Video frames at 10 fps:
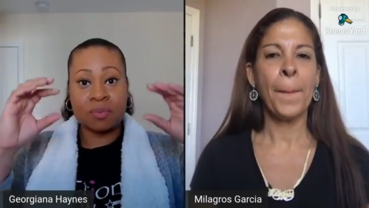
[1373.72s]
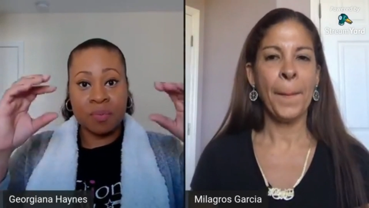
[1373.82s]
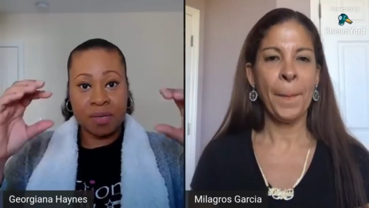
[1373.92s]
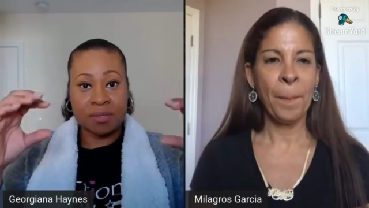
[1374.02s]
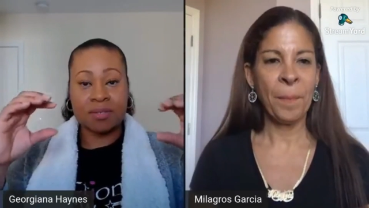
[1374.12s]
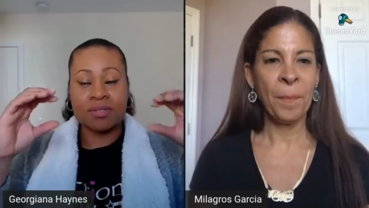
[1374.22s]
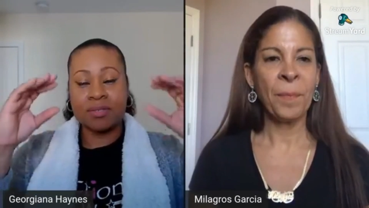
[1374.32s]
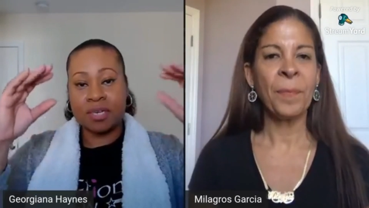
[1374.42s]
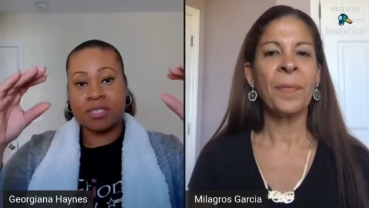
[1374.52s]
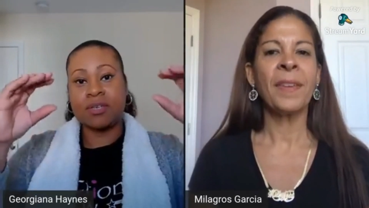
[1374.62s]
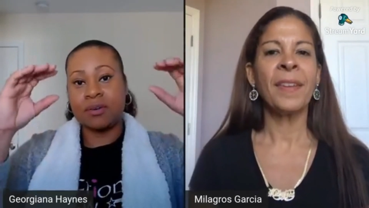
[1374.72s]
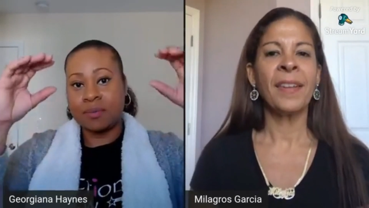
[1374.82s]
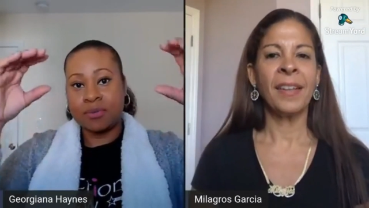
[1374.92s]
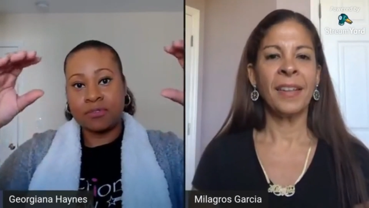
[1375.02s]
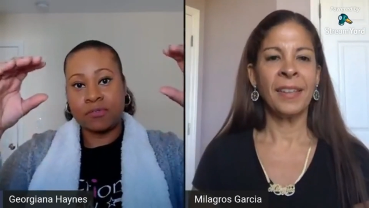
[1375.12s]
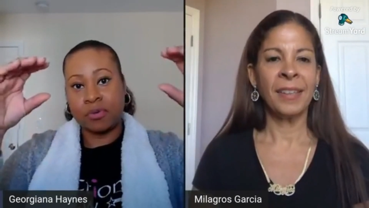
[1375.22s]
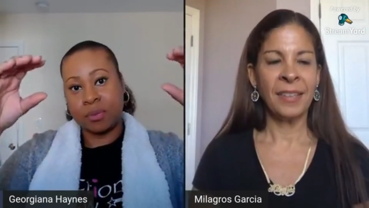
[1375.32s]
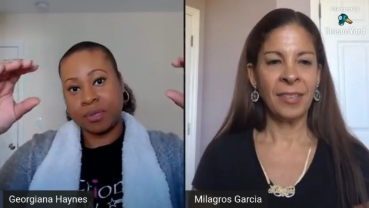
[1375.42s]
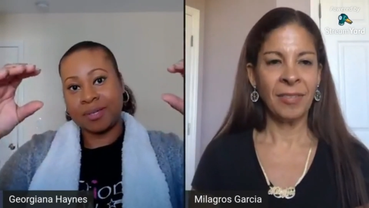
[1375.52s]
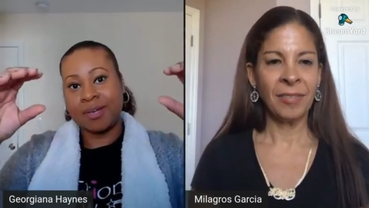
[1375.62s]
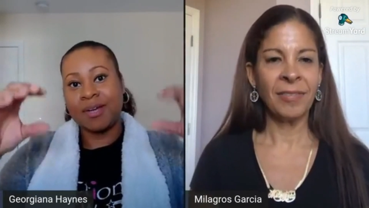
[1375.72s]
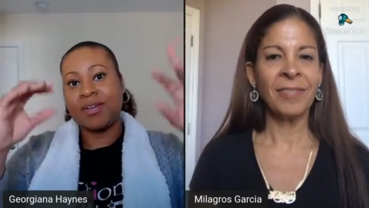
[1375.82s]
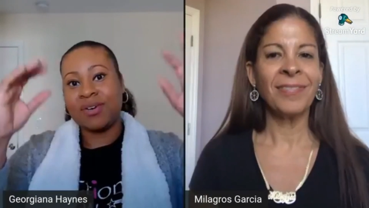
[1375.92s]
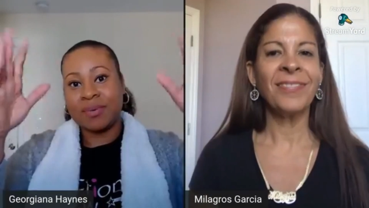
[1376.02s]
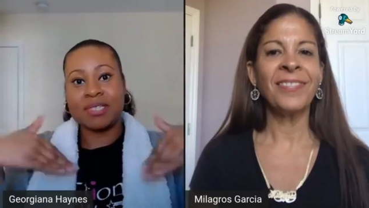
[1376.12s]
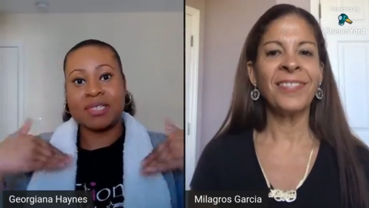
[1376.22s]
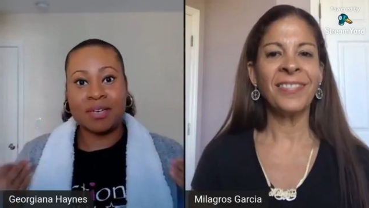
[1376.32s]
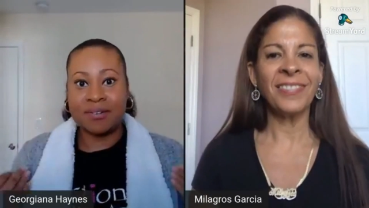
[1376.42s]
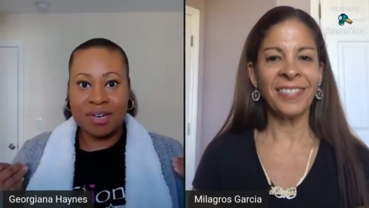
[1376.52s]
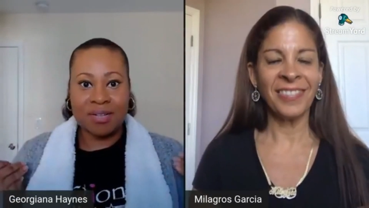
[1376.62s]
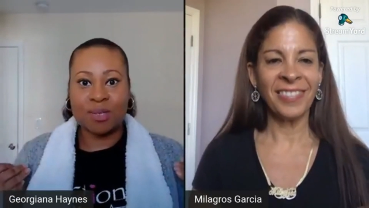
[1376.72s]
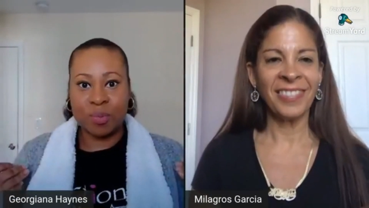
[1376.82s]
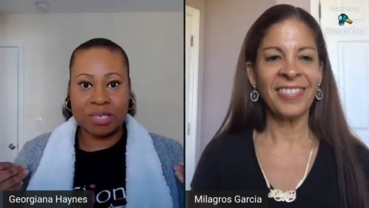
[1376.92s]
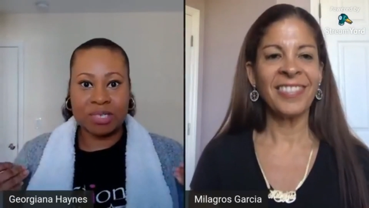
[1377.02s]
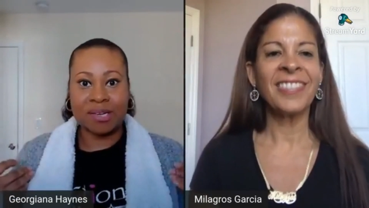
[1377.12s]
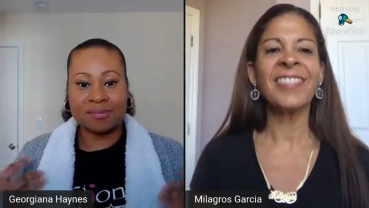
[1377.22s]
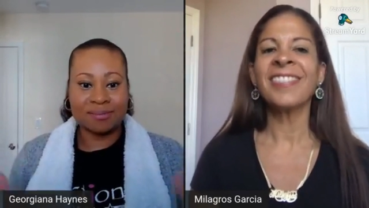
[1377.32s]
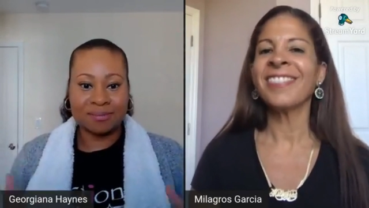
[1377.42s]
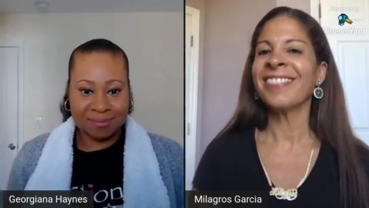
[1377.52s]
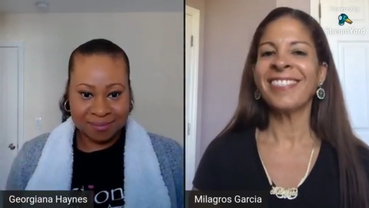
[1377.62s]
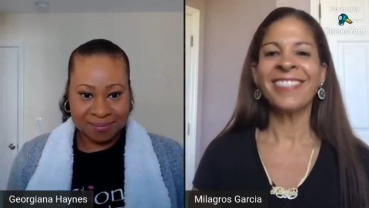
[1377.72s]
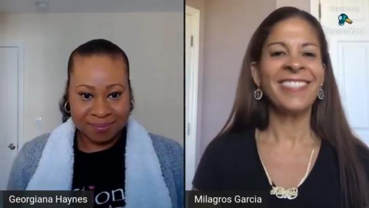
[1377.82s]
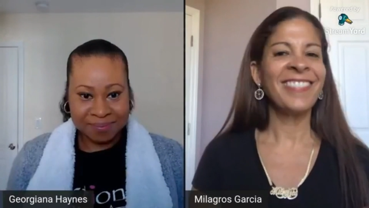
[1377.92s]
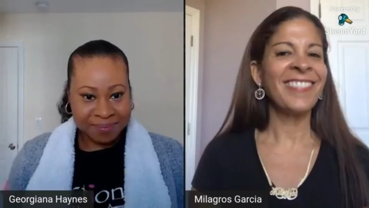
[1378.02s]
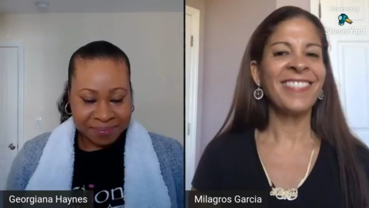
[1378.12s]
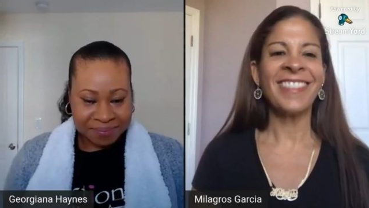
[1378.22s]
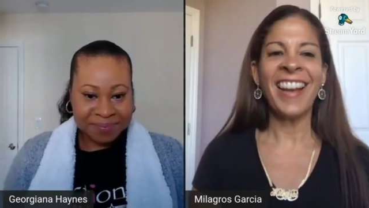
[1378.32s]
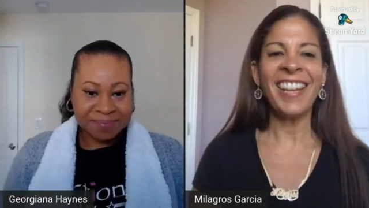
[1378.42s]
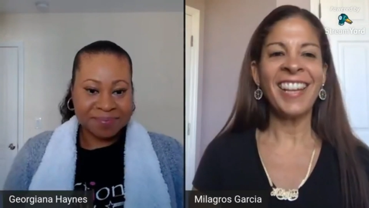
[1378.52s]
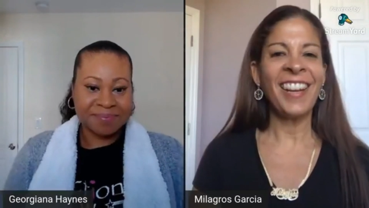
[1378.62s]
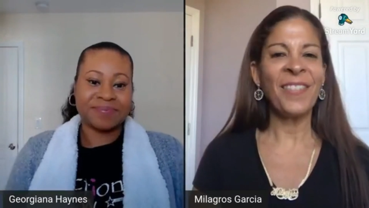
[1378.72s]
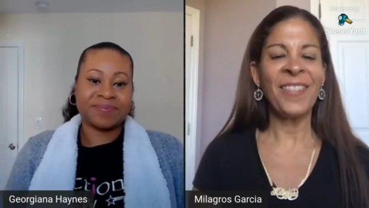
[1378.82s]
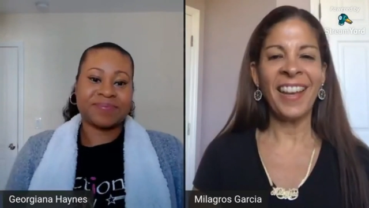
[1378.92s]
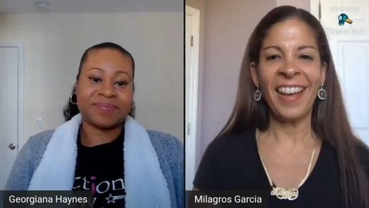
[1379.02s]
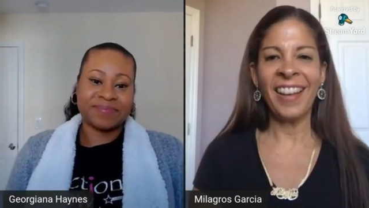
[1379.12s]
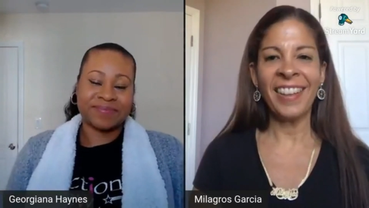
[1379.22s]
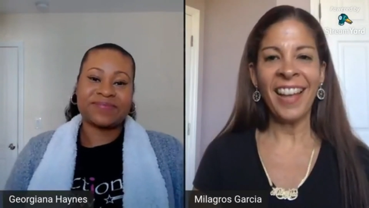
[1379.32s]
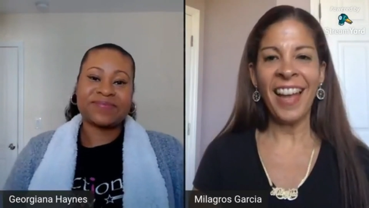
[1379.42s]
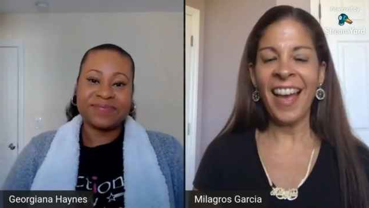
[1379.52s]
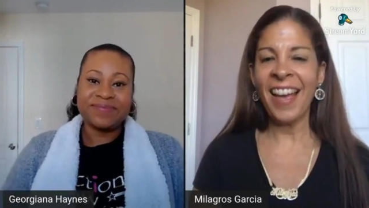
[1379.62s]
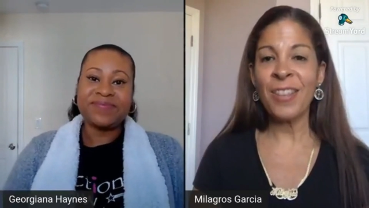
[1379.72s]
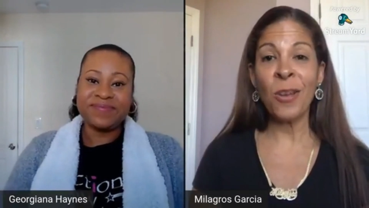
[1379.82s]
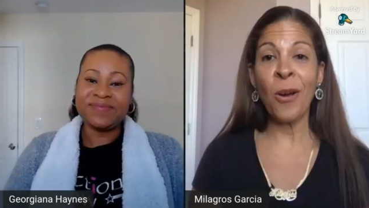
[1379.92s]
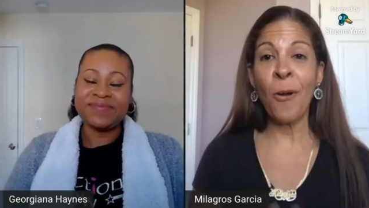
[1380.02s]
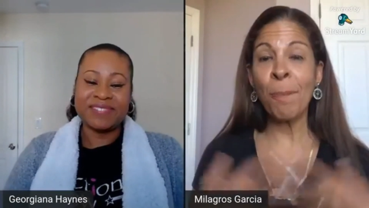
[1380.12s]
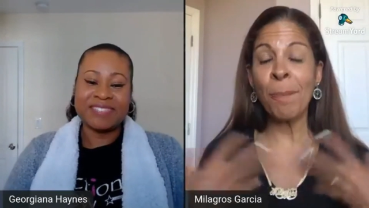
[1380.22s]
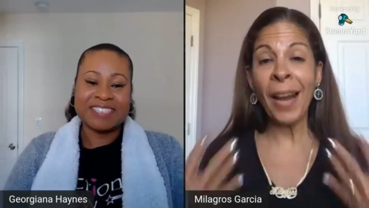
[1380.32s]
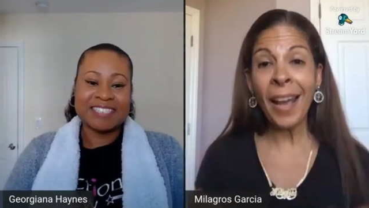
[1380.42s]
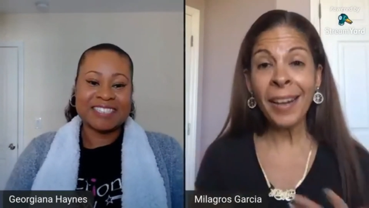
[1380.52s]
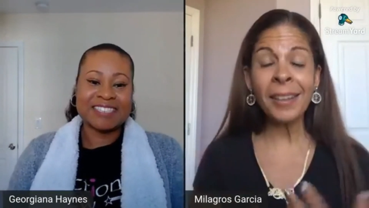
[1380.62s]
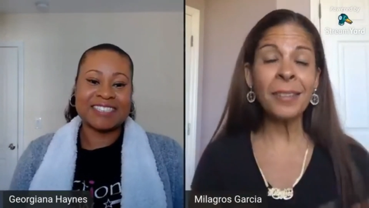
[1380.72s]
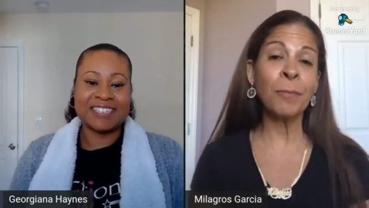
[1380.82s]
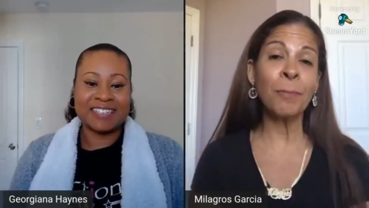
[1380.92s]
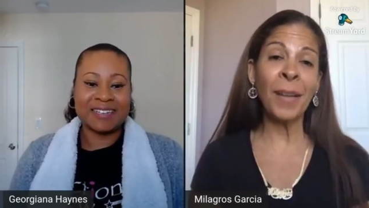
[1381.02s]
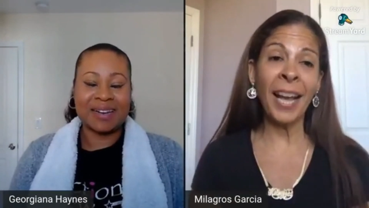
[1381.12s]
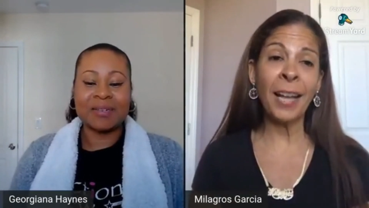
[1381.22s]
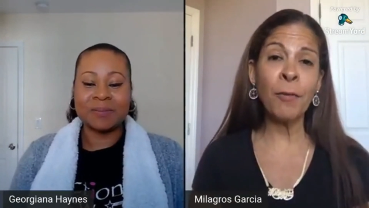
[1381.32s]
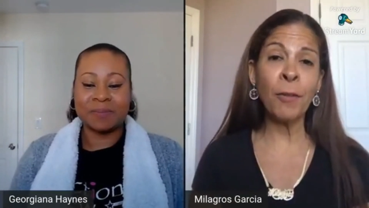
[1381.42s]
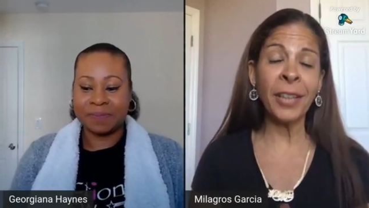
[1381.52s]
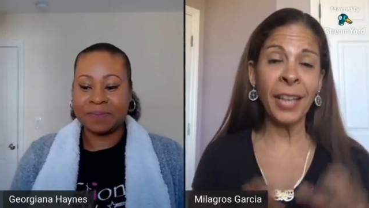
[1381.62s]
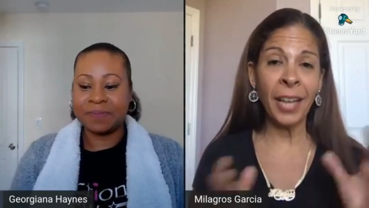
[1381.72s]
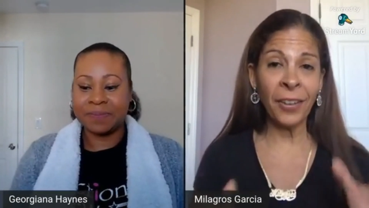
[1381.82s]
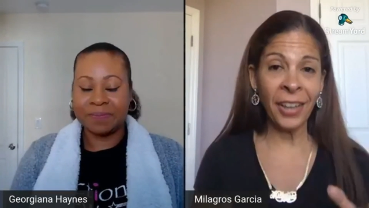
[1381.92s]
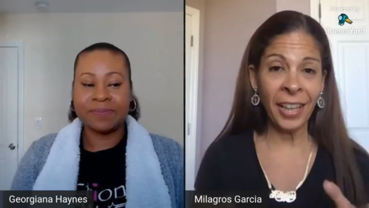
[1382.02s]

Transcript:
Speaker 1: to build, you'll continue to move forward. You don't want to tear any of those bricks down.
Speaker 2: I love that. Yeah. So plan for the end of the